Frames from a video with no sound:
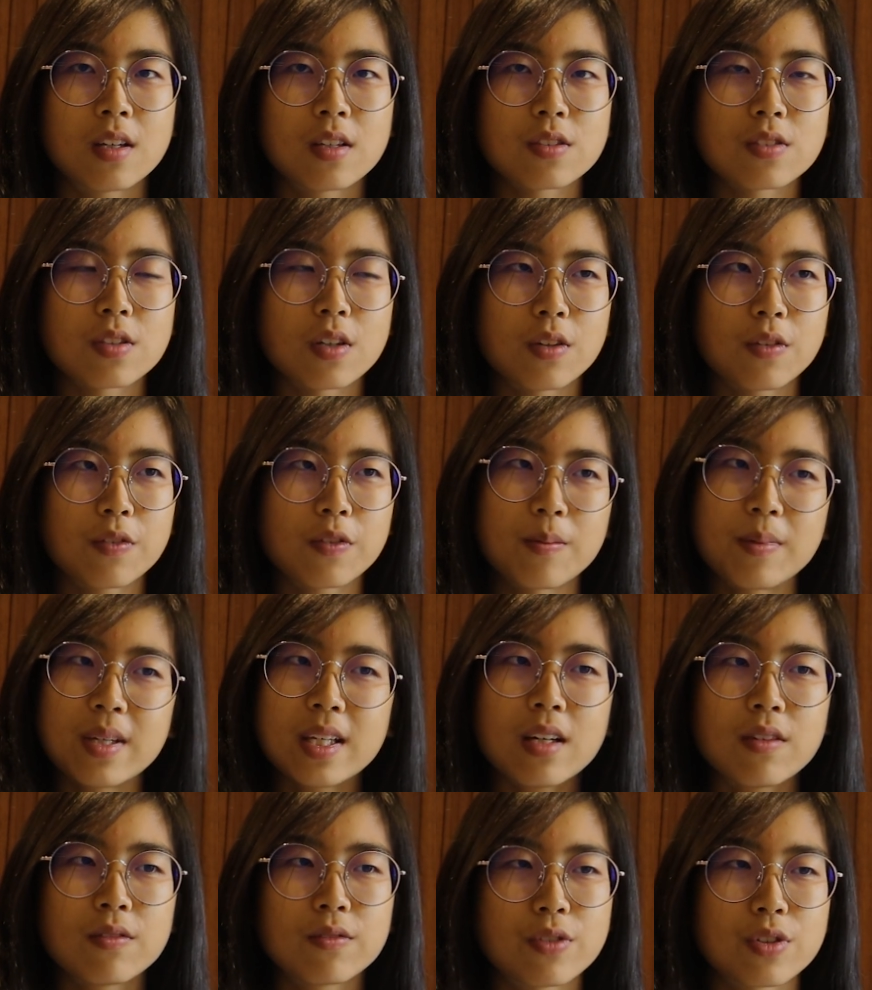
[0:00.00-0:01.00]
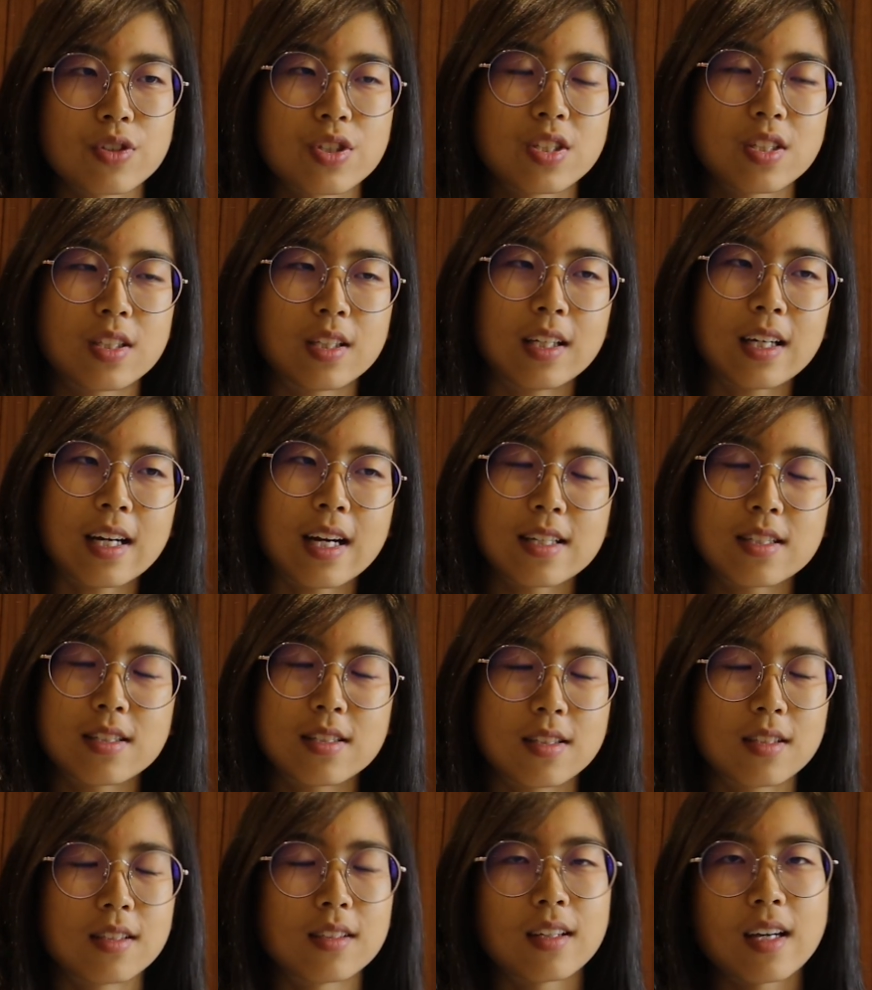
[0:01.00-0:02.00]
So for me, unfortunately, I
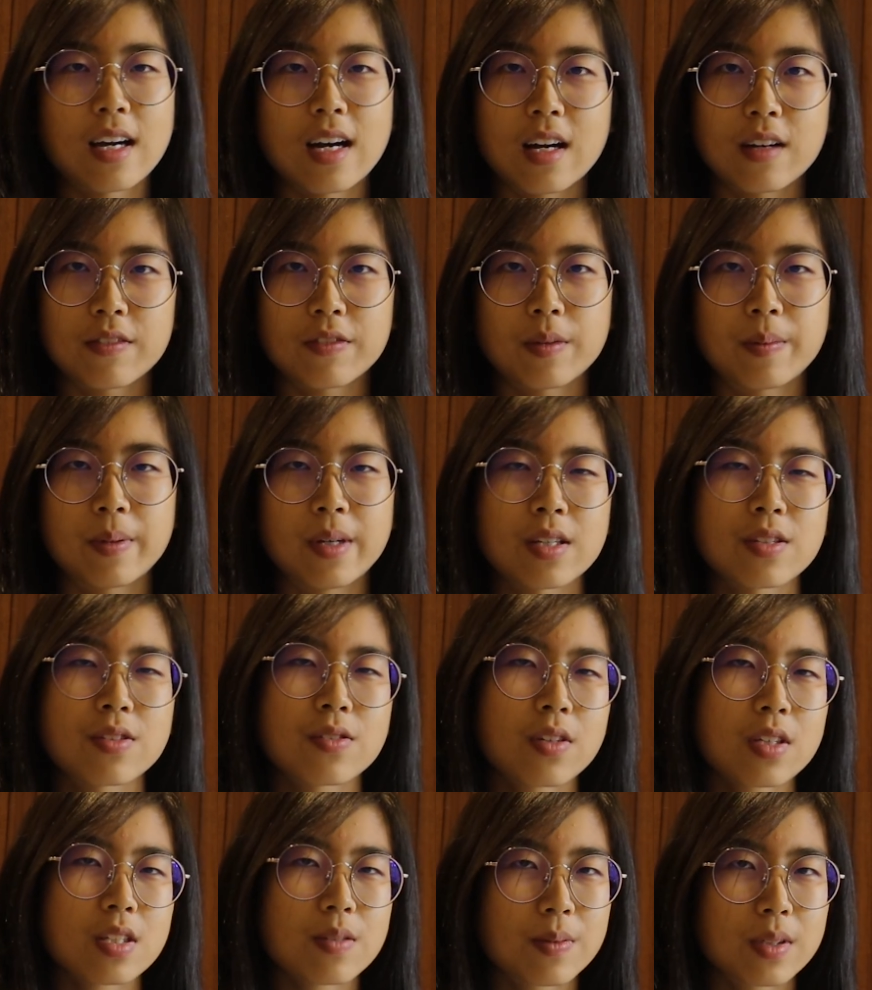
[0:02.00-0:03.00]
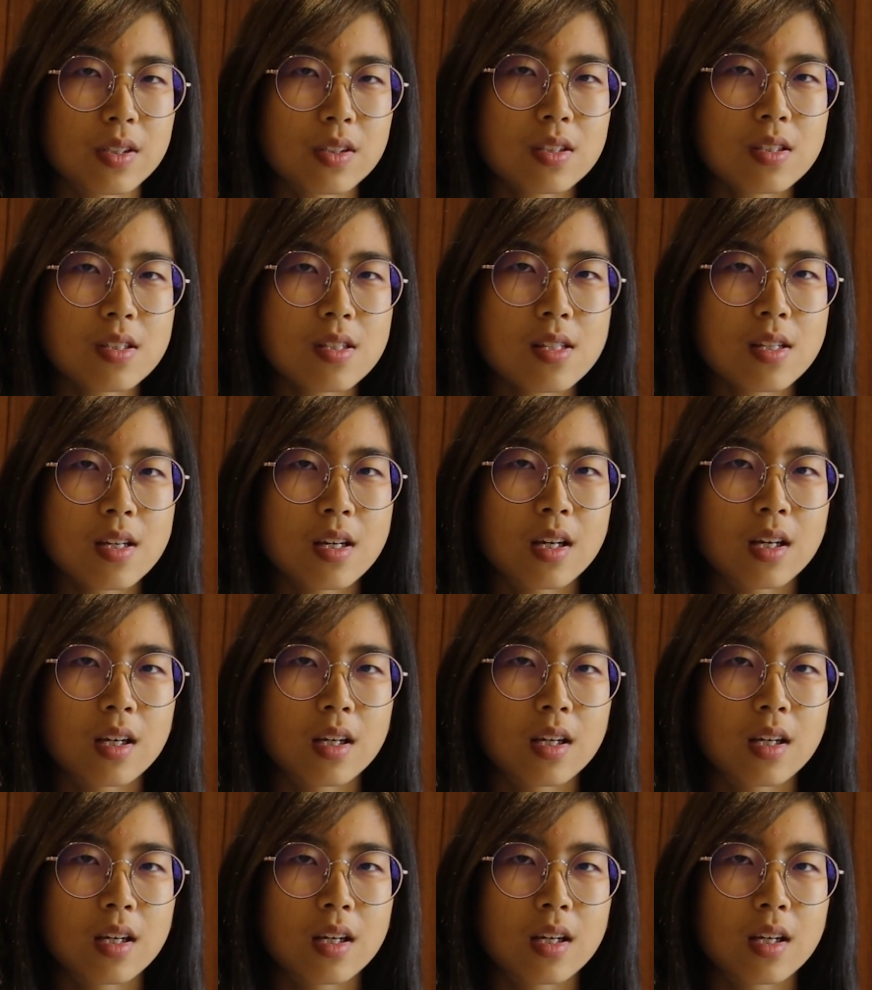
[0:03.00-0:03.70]
didn't have a personal experience,